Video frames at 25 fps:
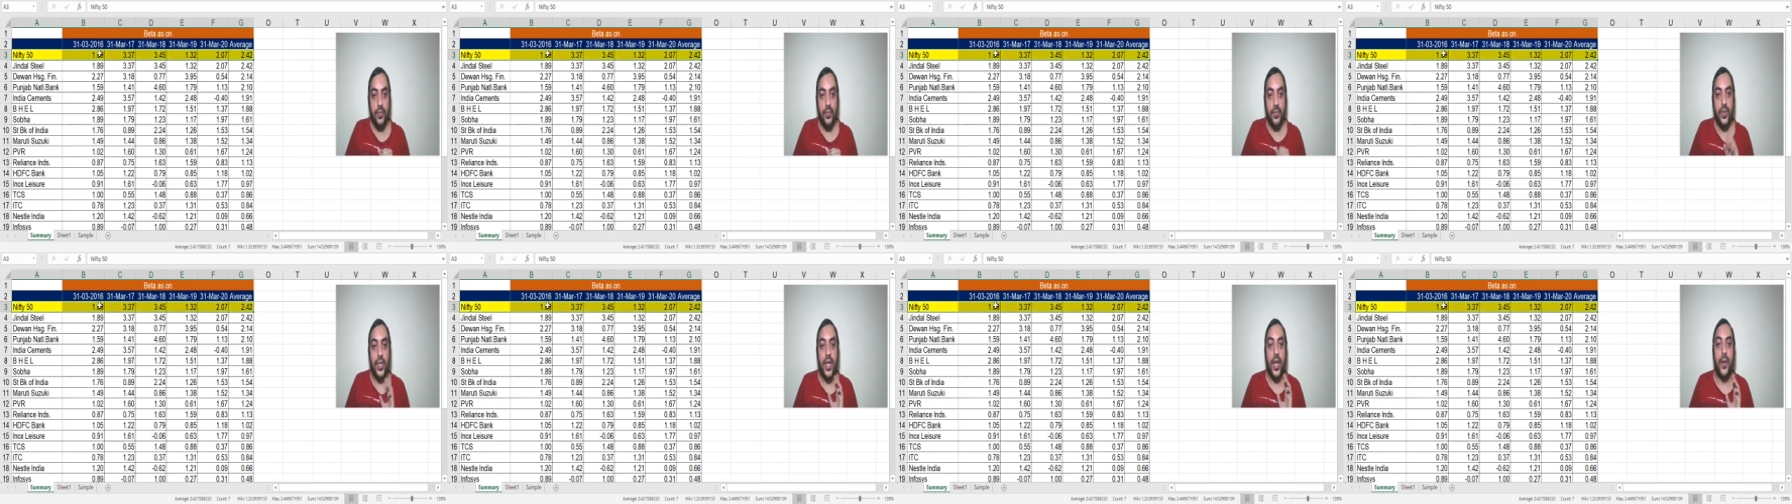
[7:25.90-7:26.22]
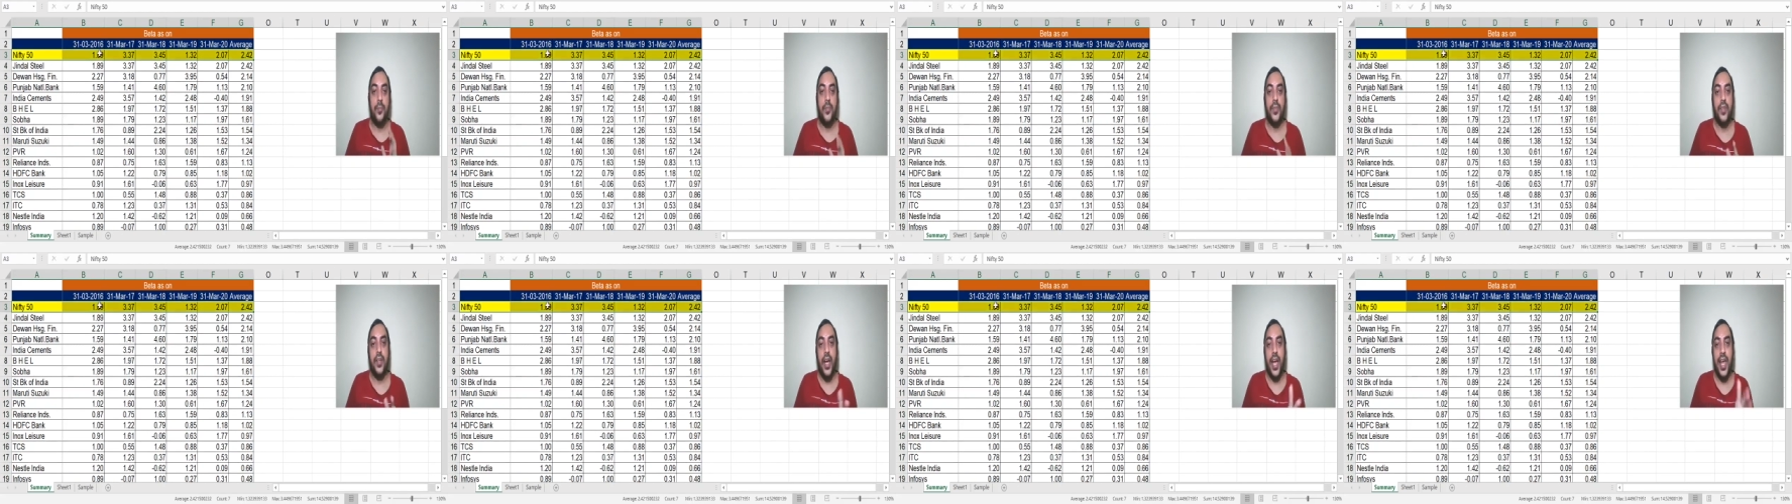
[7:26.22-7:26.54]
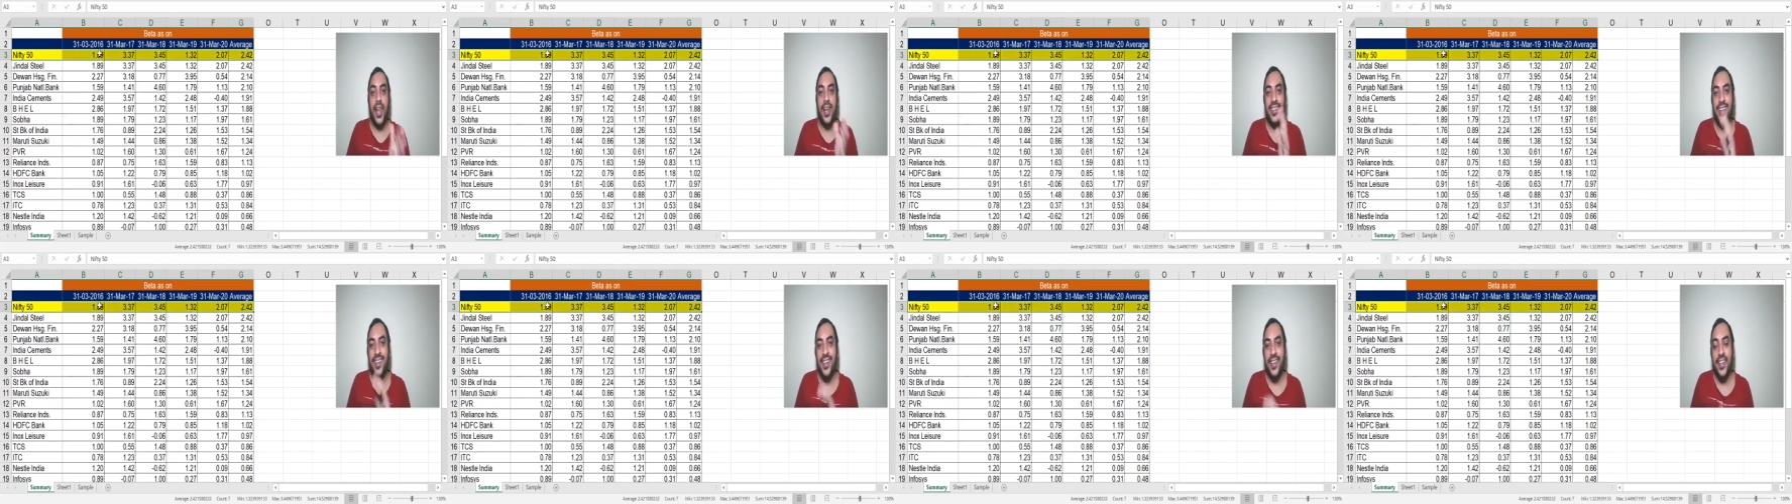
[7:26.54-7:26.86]
Yeah,
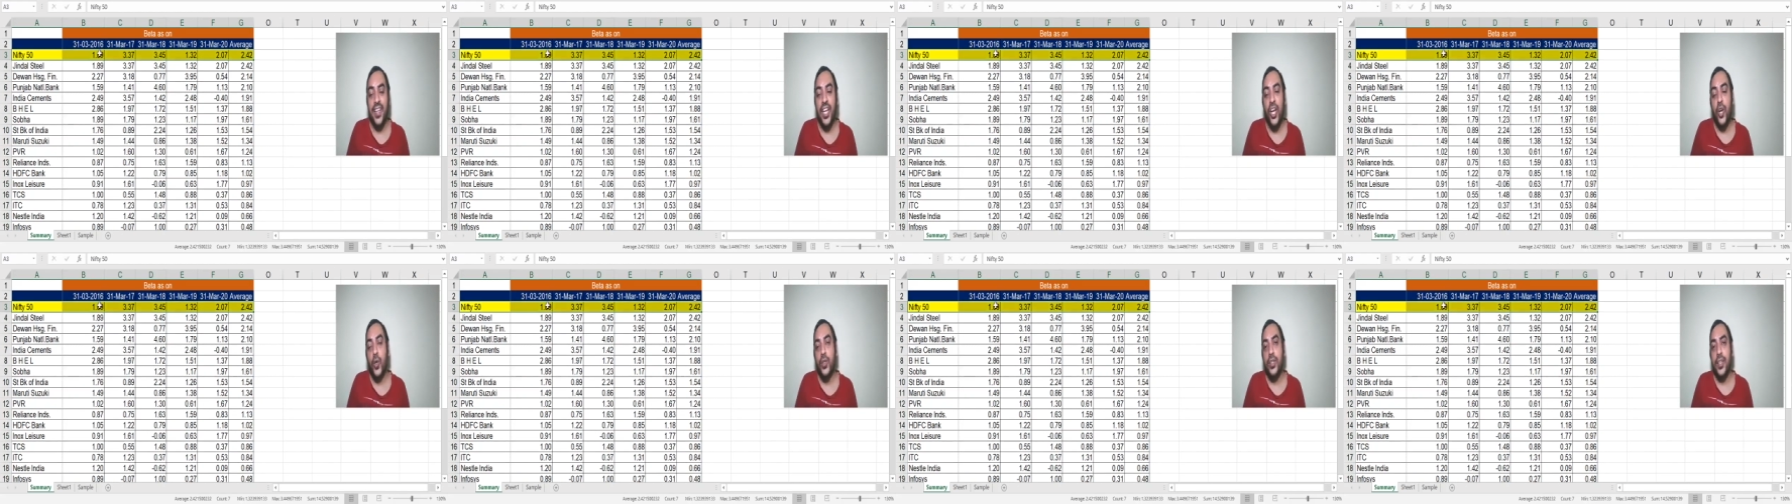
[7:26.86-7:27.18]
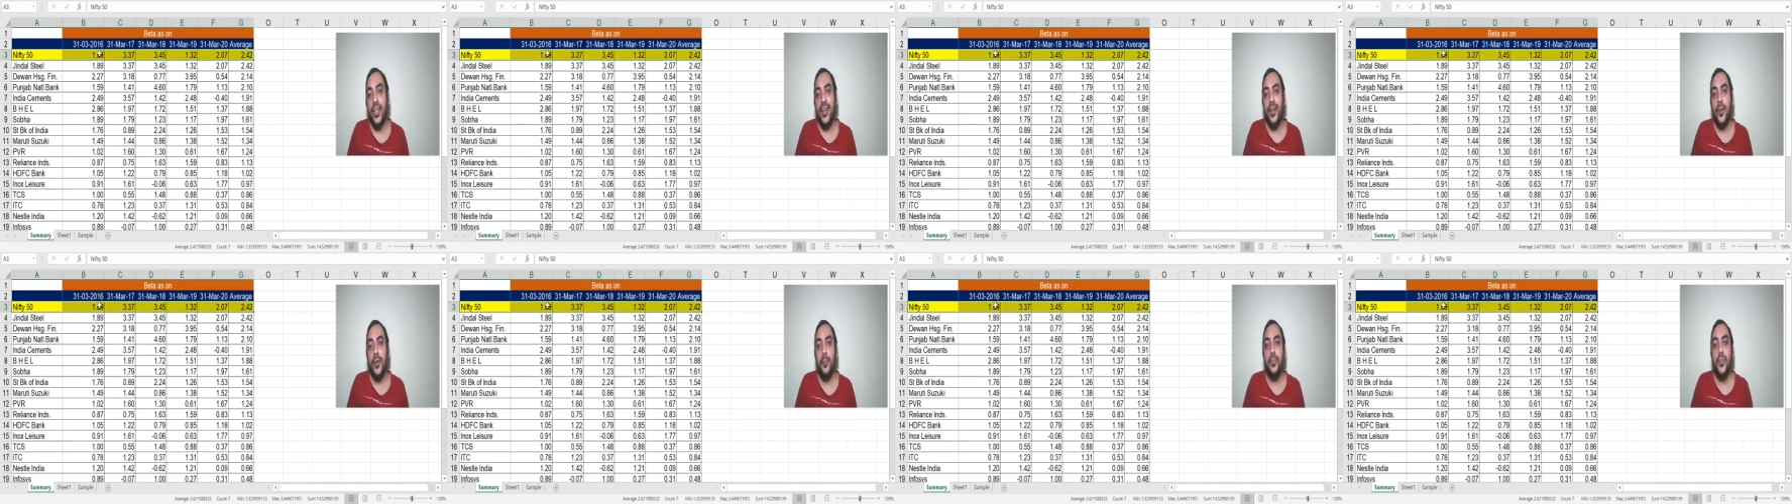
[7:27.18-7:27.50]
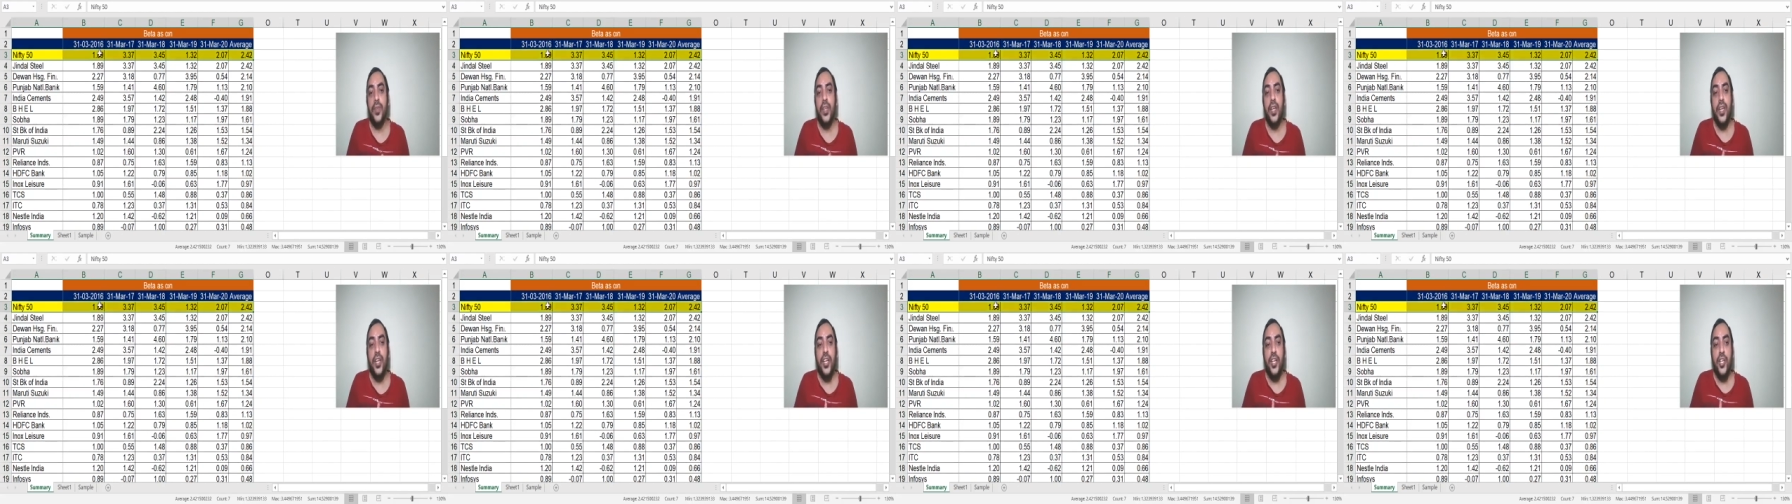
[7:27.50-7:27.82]
highlighted in yellow there.
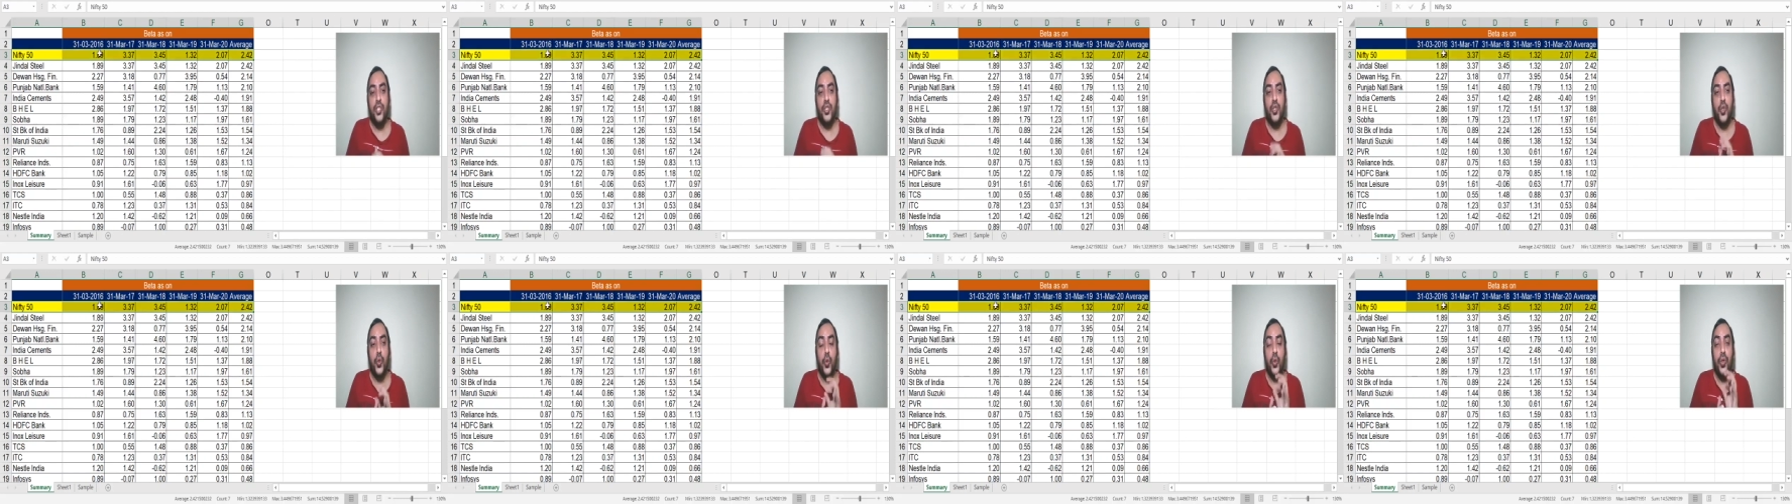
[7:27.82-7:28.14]
So